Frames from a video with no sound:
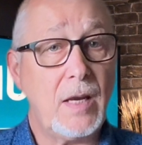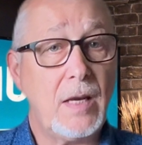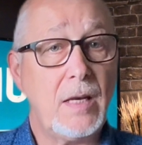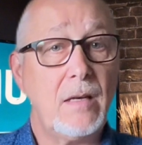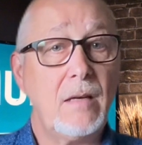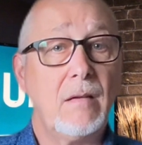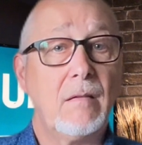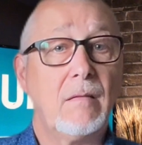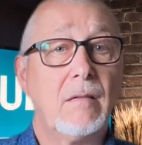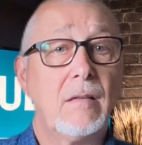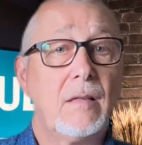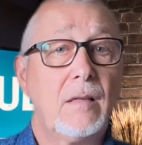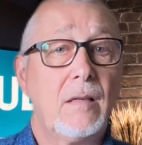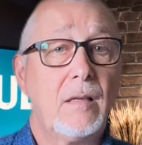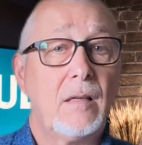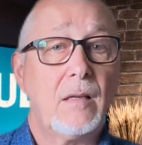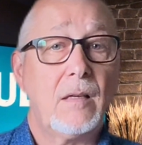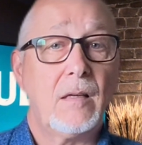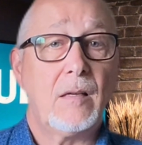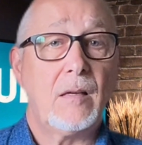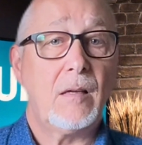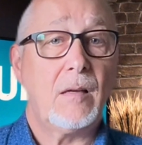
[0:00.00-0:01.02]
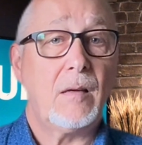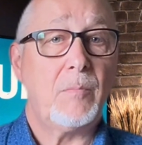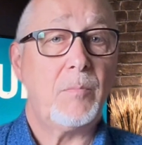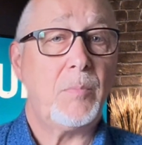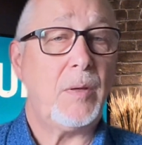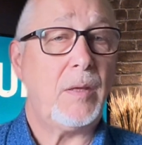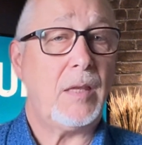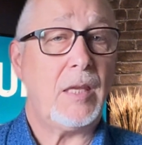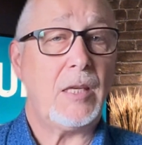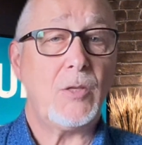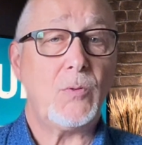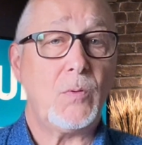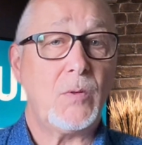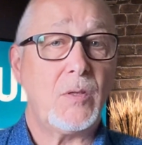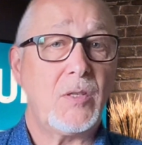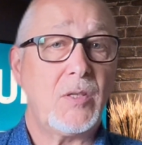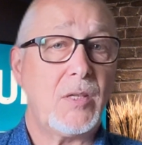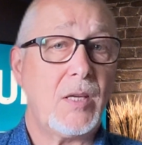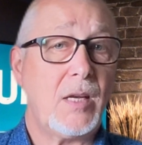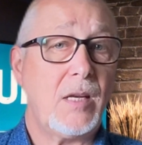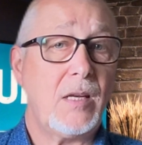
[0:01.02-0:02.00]
in, but this
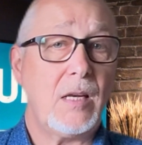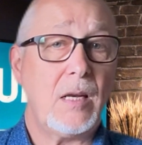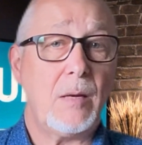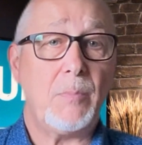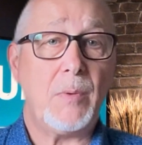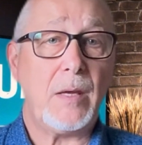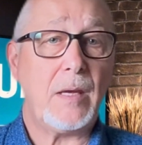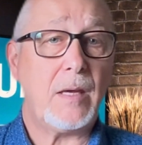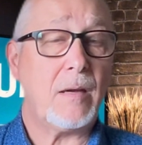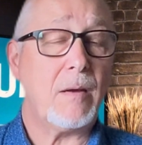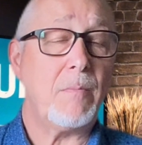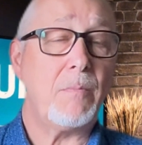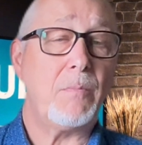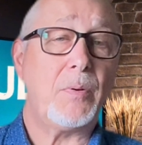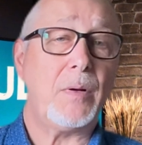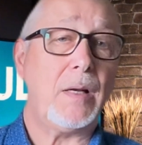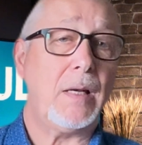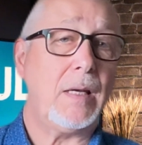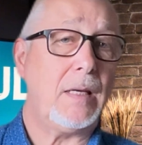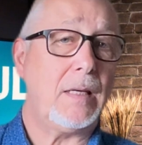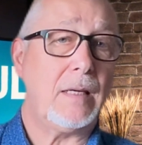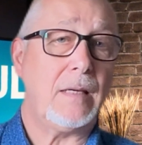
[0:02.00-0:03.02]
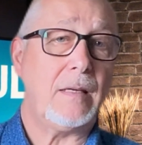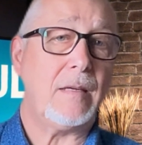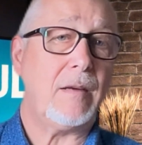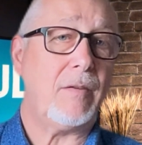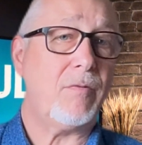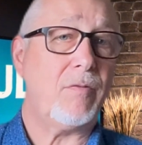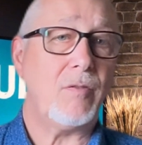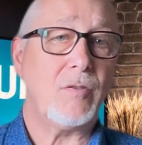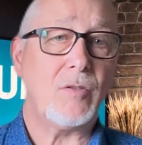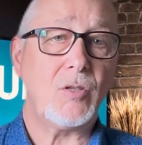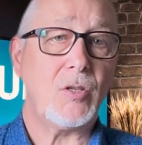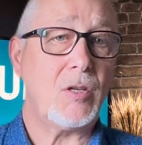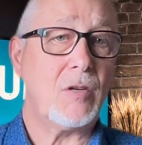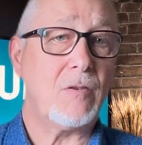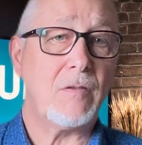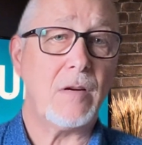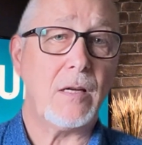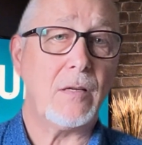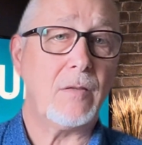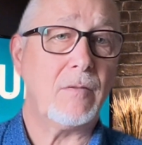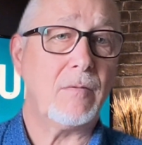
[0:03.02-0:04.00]
would certainly be completely different to
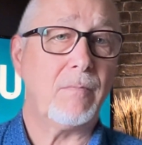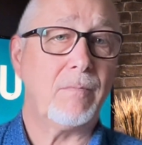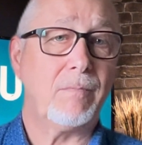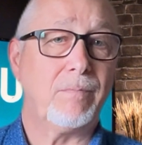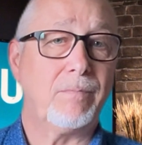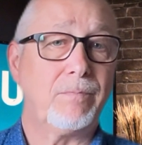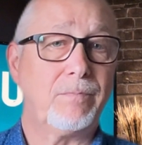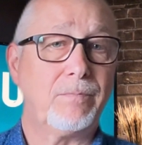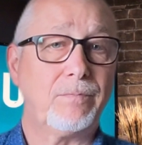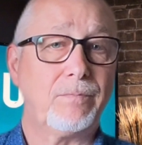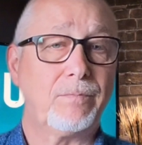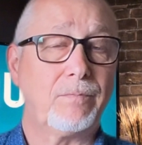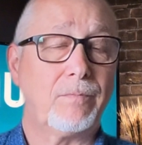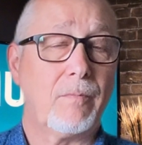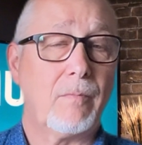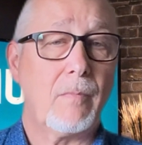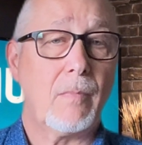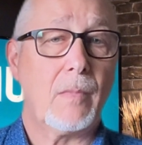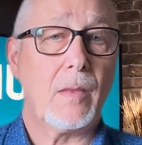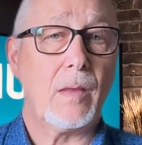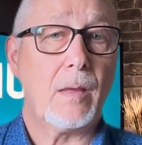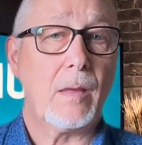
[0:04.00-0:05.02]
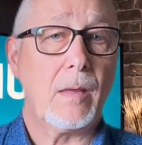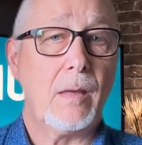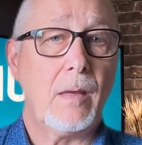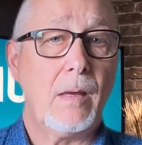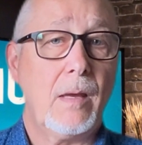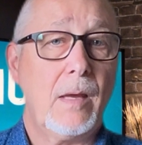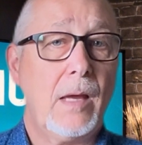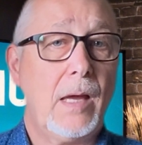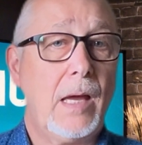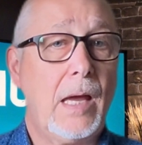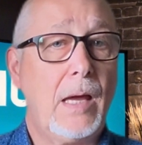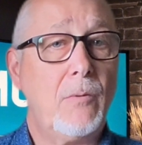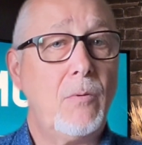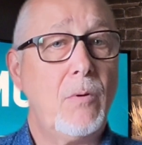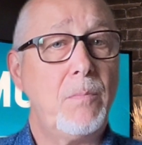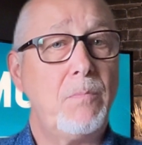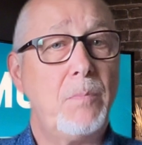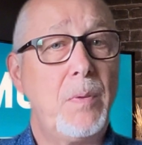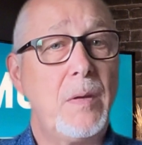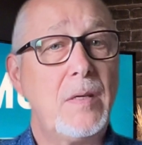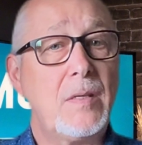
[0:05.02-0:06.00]
your own. How
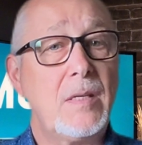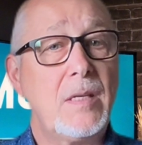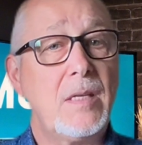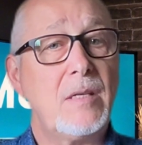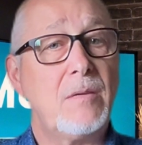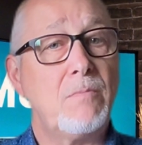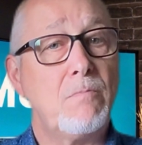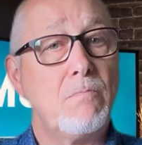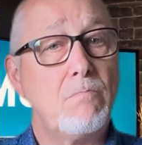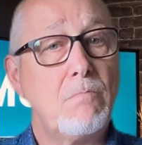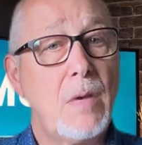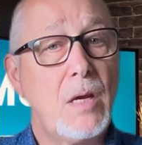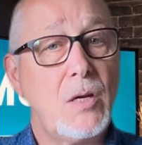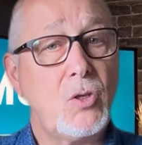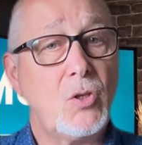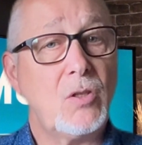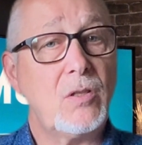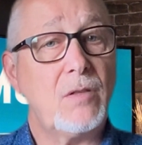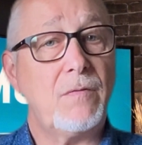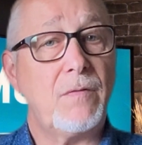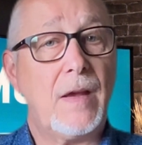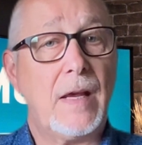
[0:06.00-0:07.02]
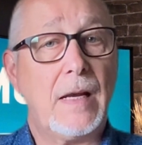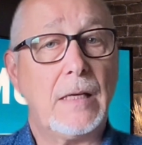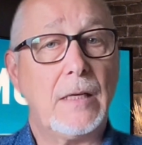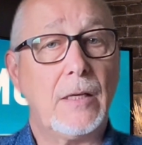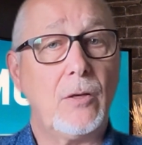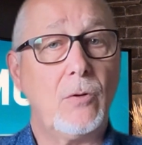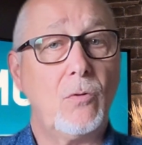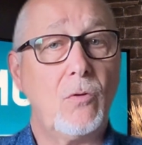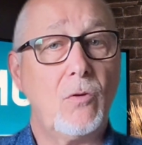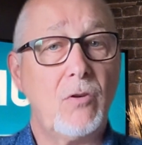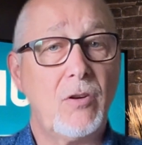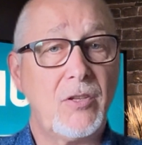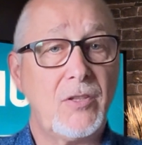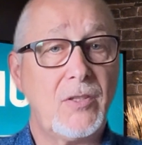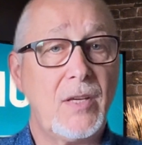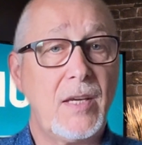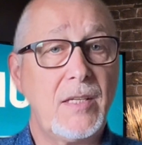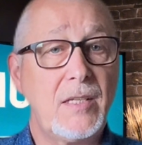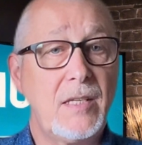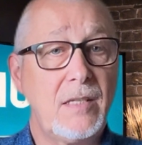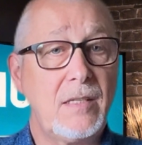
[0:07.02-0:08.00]
a business measures value or
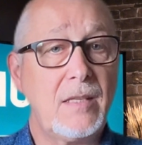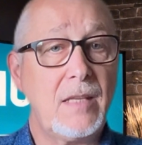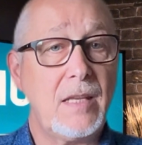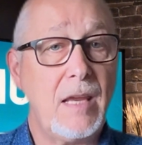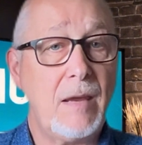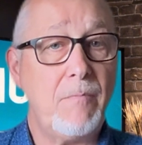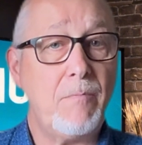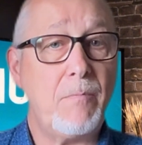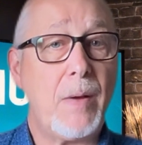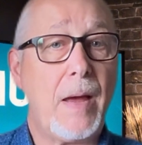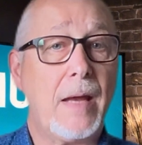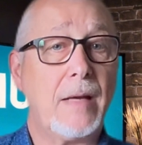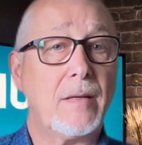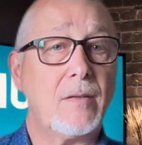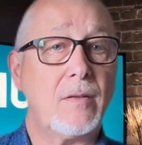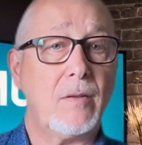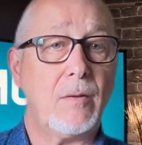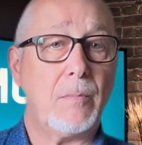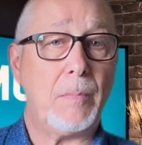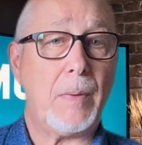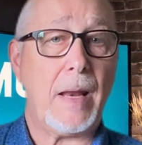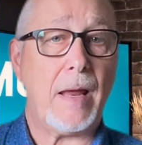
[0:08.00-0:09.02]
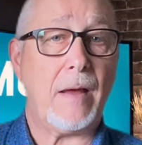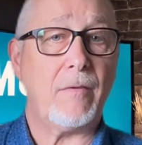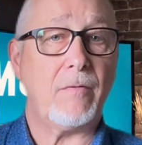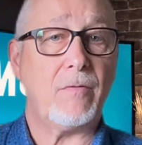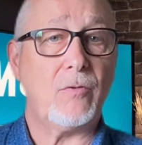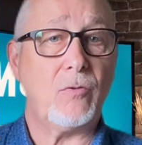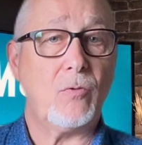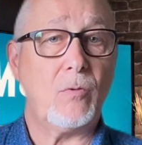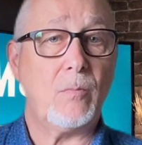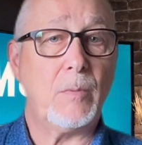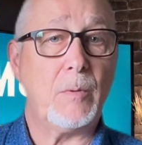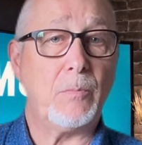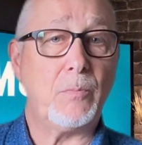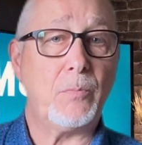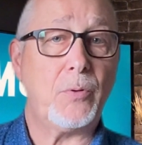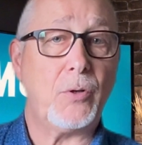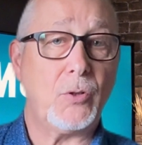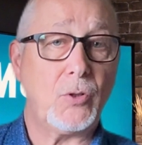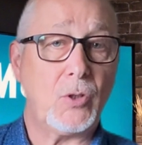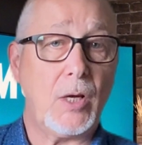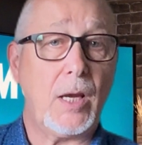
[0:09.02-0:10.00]
assesses the impact of the platform and
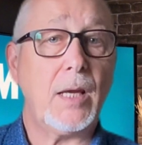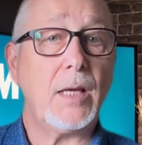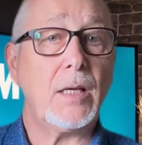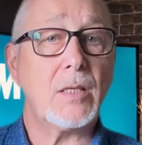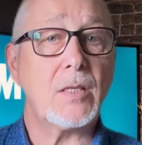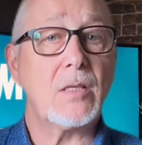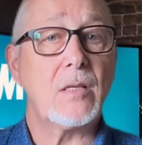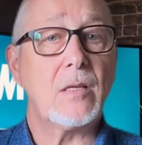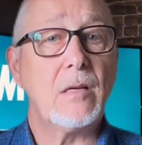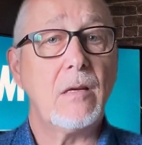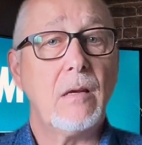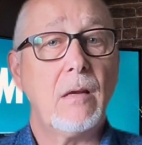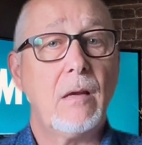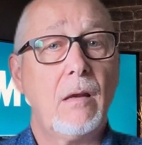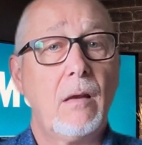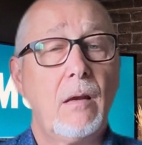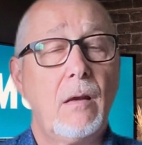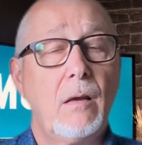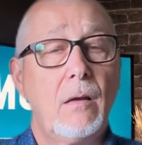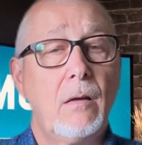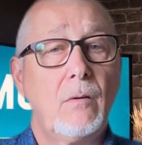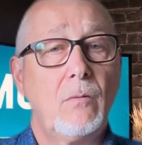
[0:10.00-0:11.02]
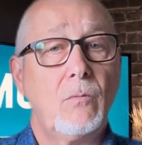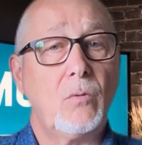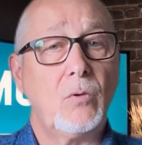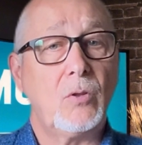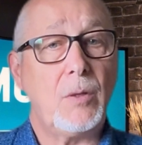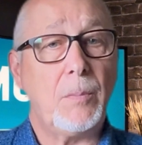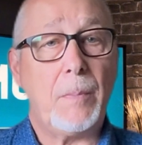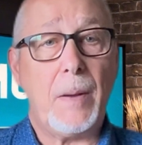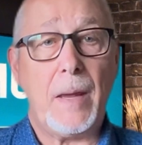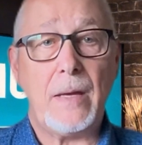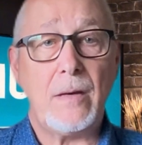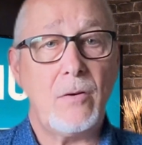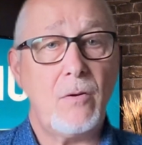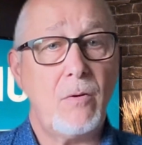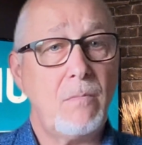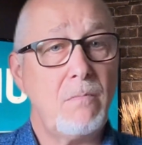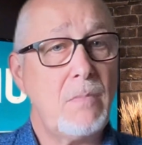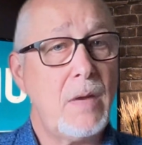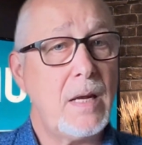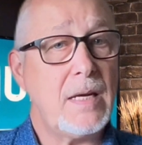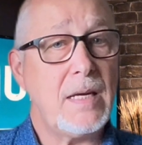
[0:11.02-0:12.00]
projects will depend
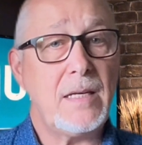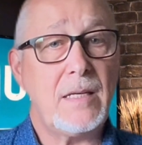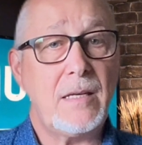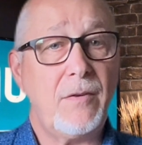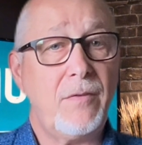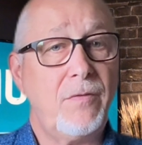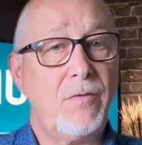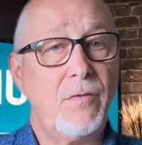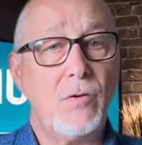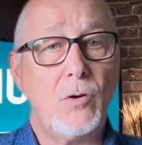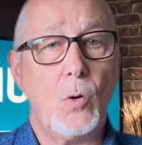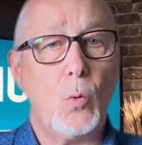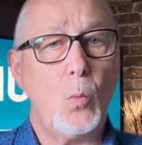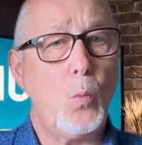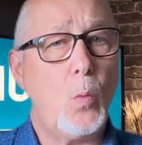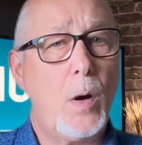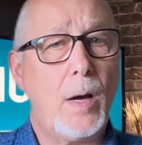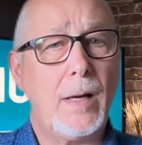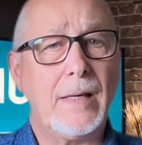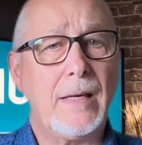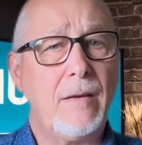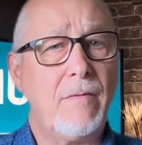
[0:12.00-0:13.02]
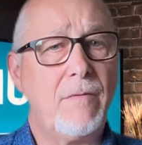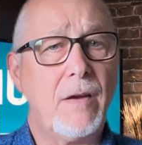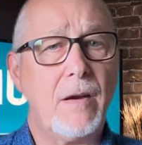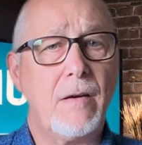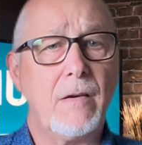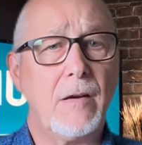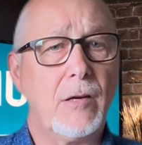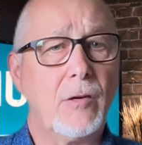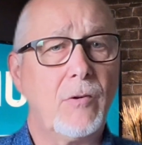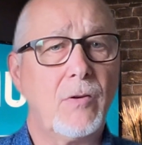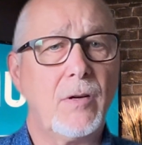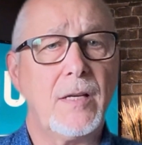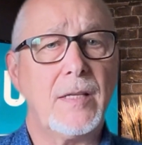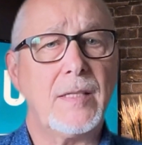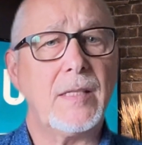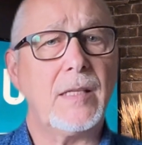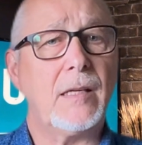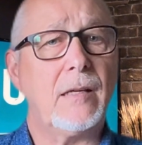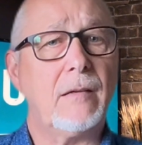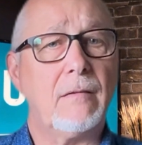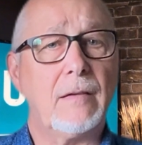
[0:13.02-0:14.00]
on many different and widely varying
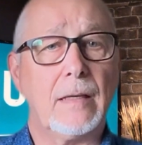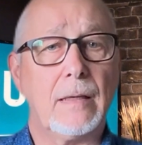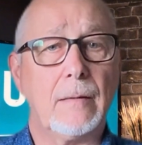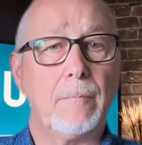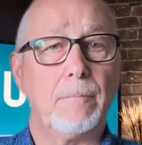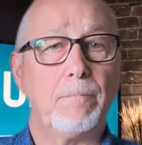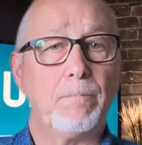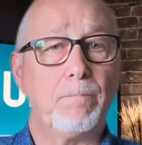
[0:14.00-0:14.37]
criteria.